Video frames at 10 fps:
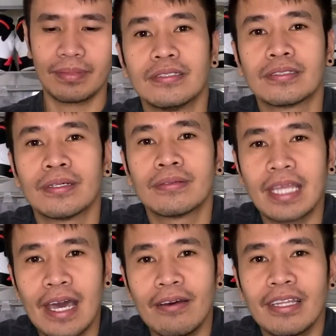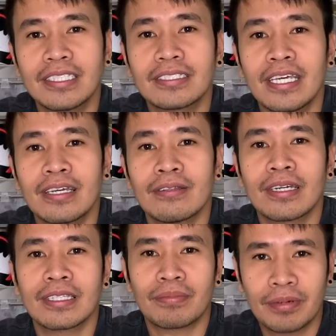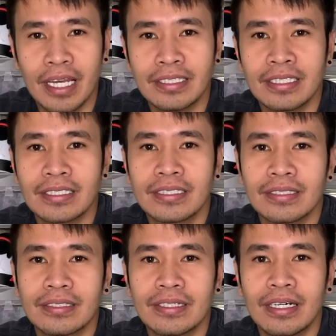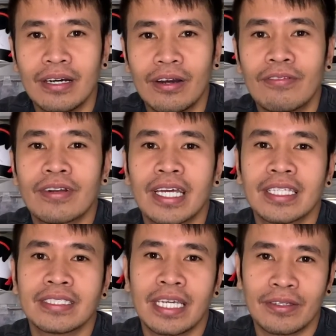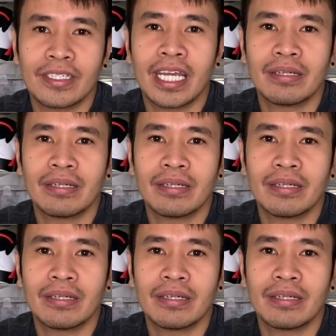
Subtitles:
So now let's take a look at the prices over at the secondary